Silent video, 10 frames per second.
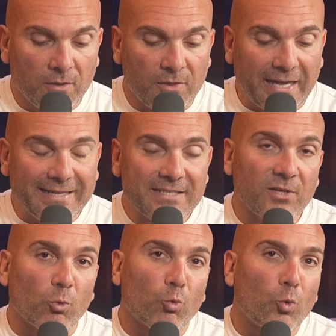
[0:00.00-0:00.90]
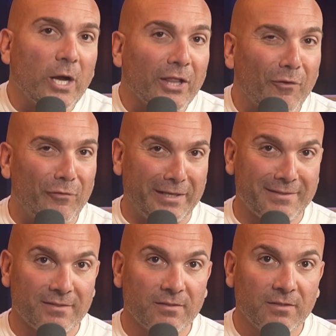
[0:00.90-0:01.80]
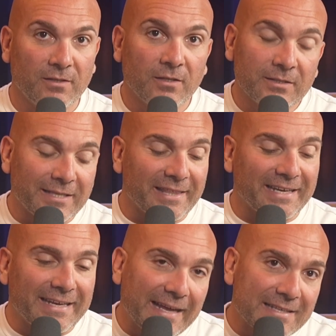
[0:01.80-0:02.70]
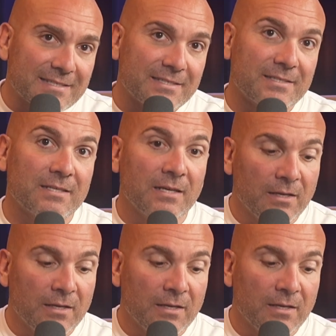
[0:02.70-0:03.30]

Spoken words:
that isn't relevant to the guests